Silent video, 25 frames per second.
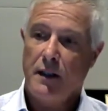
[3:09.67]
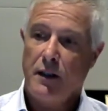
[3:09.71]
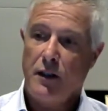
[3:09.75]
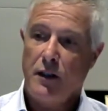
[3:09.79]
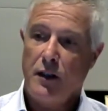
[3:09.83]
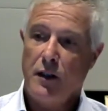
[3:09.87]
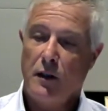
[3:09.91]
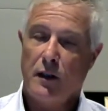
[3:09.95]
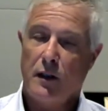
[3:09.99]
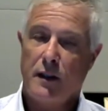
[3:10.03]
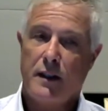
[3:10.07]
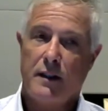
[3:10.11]

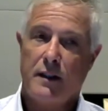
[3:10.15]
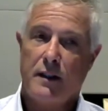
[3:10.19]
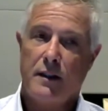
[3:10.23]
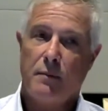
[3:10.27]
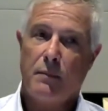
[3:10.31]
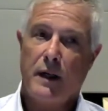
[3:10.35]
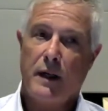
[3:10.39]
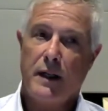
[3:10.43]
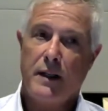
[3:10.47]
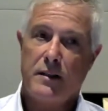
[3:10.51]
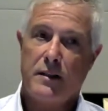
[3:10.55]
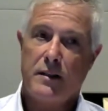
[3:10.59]
you look at the
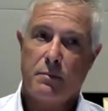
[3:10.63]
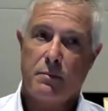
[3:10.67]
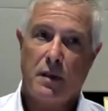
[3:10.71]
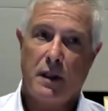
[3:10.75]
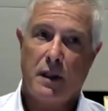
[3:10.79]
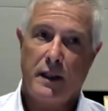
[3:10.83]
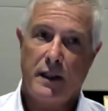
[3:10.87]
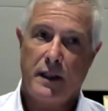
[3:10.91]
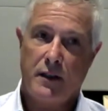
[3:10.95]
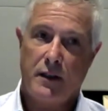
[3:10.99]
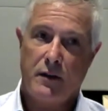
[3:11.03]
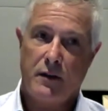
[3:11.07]
money
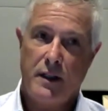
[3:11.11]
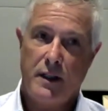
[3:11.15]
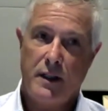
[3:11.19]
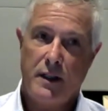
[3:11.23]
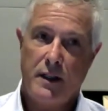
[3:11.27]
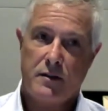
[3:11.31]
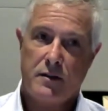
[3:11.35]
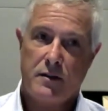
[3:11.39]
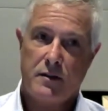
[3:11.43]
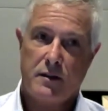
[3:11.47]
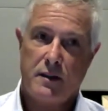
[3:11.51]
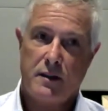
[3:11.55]
supply
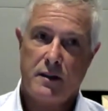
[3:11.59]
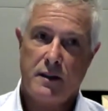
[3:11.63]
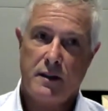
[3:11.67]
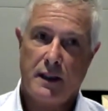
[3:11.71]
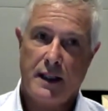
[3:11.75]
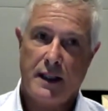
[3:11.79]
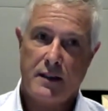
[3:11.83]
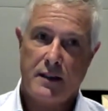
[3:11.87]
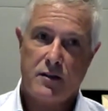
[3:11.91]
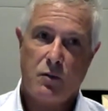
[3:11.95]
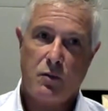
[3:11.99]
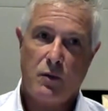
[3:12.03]
increase in the
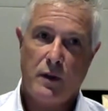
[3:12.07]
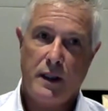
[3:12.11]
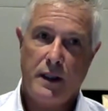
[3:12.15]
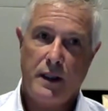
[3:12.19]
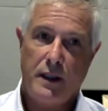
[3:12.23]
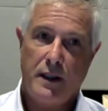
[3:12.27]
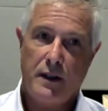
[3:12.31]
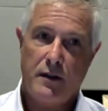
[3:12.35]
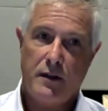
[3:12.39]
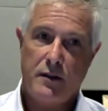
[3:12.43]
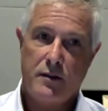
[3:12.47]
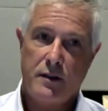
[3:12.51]
last 20
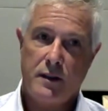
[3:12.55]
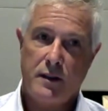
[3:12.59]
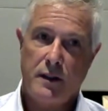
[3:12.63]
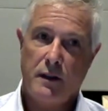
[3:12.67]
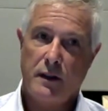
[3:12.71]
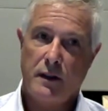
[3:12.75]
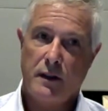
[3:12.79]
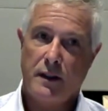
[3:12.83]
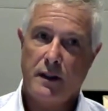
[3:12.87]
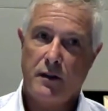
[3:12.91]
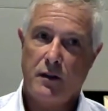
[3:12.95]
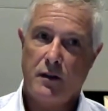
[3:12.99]
years, and you
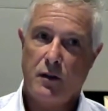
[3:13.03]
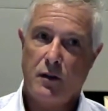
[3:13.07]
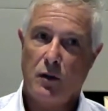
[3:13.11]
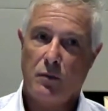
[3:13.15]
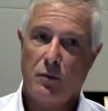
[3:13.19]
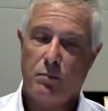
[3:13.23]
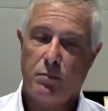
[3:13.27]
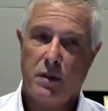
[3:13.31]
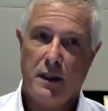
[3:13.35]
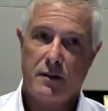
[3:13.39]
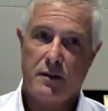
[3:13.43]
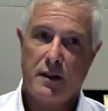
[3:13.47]
look at
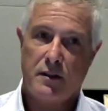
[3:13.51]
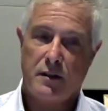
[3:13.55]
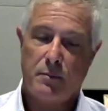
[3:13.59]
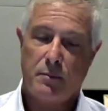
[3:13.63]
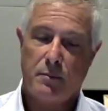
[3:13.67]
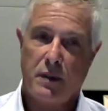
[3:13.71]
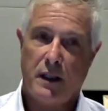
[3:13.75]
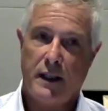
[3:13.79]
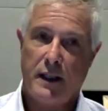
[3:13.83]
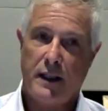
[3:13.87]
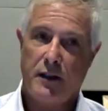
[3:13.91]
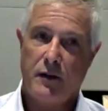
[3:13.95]
gold
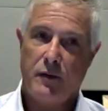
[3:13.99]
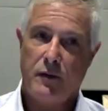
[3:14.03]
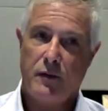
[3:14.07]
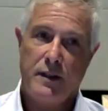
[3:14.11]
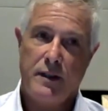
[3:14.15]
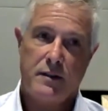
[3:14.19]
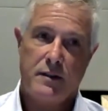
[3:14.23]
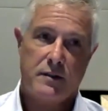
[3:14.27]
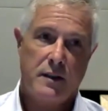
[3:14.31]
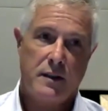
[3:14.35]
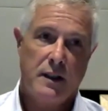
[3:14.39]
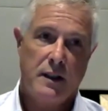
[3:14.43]
supply
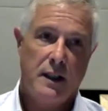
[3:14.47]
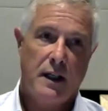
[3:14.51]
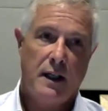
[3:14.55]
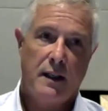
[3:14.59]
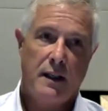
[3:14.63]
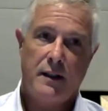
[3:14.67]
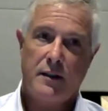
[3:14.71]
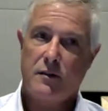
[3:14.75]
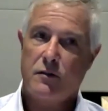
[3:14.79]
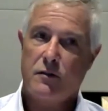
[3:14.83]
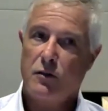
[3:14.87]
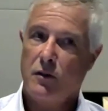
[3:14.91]
increase, I
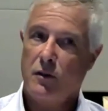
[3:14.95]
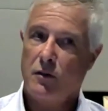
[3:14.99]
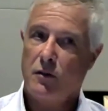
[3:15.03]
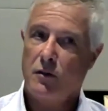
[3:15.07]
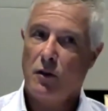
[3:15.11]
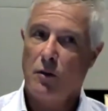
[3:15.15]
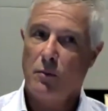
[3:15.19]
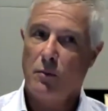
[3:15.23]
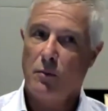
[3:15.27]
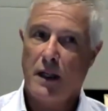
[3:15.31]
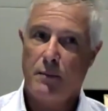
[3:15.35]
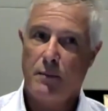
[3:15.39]
think it's
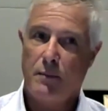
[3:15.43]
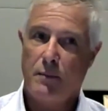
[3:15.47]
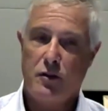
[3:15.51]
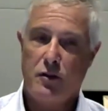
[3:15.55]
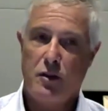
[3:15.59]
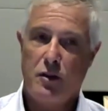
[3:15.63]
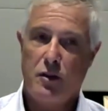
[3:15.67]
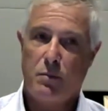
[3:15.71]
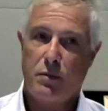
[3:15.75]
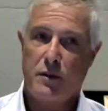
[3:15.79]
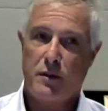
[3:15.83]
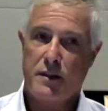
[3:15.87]
grown by about
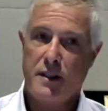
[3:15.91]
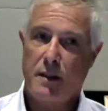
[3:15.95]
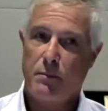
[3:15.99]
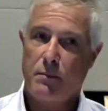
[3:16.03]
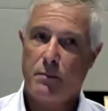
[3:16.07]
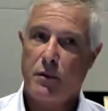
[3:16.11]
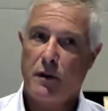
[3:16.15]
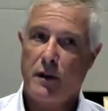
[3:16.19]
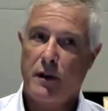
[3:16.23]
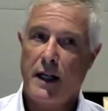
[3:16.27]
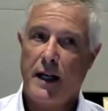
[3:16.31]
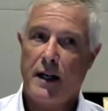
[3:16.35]
2%
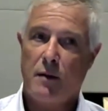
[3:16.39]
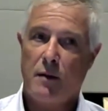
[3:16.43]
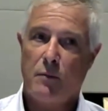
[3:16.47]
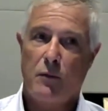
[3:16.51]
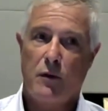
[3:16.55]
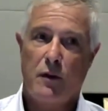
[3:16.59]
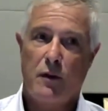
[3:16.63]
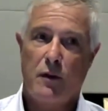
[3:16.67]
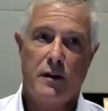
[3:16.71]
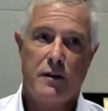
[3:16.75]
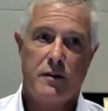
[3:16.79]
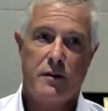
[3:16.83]
per annum,
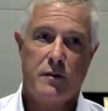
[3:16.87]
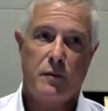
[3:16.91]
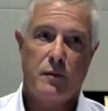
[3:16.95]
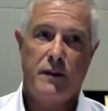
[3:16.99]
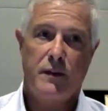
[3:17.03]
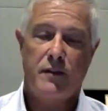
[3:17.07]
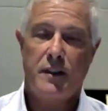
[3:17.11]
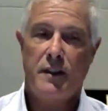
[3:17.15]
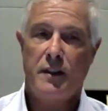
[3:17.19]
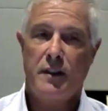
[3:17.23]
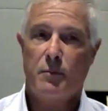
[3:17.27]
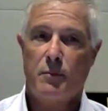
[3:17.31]
whereas we've
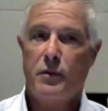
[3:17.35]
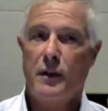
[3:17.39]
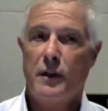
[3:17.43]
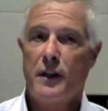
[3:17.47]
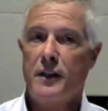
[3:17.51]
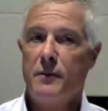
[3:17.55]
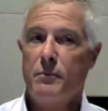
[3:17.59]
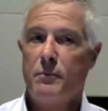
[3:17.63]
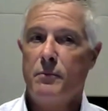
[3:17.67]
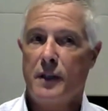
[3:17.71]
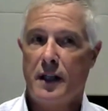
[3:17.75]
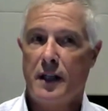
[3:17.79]
seen the
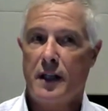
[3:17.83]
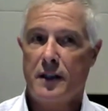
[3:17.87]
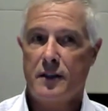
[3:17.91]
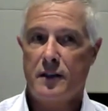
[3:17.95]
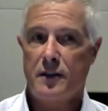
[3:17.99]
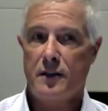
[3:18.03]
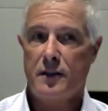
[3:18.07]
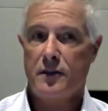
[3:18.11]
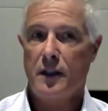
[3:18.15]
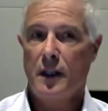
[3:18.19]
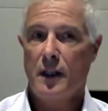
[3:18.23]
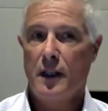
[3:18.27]
printing
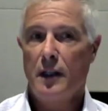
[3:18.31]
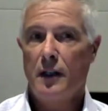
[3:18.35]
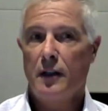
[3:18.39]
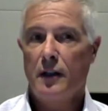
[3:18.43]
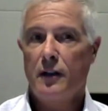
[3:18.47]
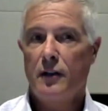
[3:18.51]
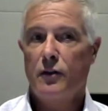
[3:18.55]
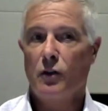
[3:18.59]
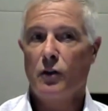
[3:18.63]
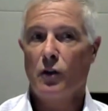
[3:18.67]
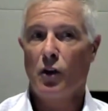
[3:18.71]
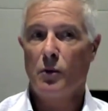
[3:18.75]
presses
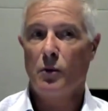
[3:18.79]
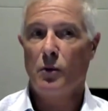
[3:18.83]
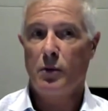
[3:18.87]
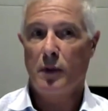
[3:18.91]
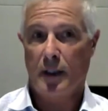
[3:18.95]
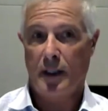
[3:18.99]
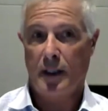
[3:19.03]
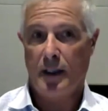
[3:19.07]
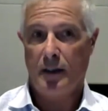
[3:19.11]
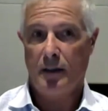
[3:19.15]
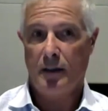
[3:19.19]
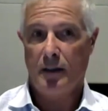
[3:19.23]

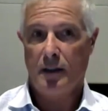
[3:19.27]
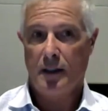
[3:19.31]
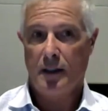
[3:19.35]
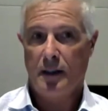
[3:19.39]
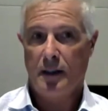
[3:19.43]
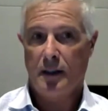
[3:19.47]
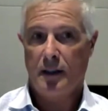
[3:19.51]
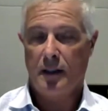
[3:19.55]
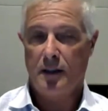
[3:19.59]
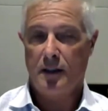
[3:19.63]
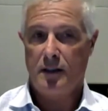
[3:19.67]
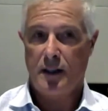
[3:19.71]
globally
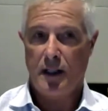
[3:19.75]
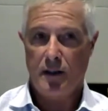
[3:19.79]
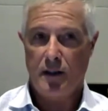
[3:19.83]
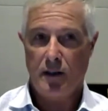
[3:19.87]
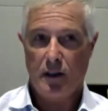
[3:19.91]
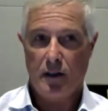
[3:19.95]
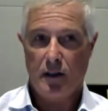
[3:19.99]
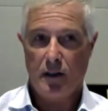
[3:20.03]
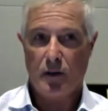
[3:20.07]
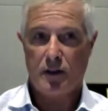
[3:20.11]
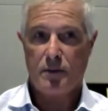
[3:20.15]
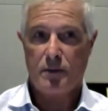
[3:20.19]

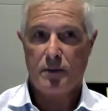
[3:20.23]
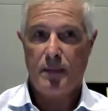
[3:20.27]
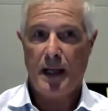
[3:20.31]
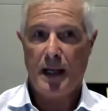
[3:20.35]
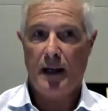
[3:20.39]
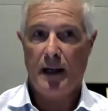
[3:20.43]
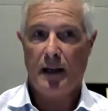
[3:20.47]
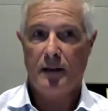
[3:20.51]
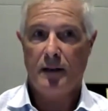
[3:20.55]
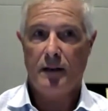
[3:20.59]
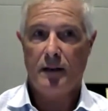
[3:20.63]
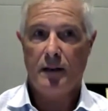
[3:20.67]
continue to
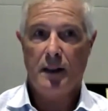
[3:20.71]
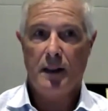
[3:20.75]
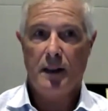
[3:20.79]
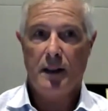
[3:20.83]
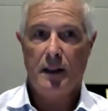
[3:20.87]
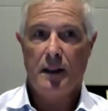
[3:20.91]
expand.